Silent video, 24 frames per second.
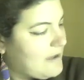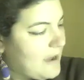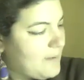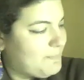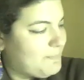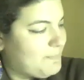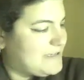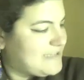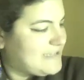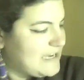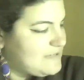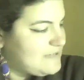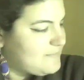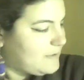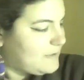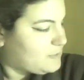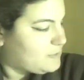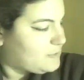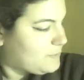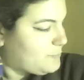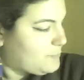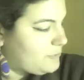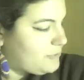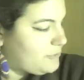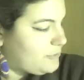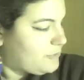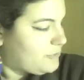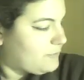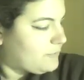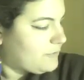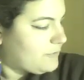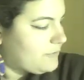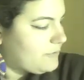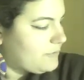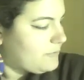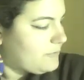besides Matoput, you
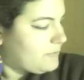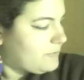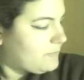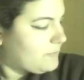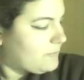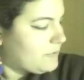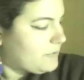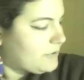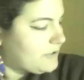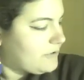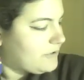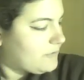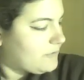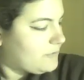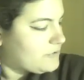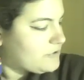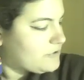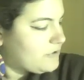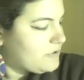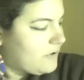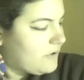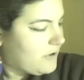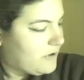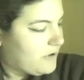were working also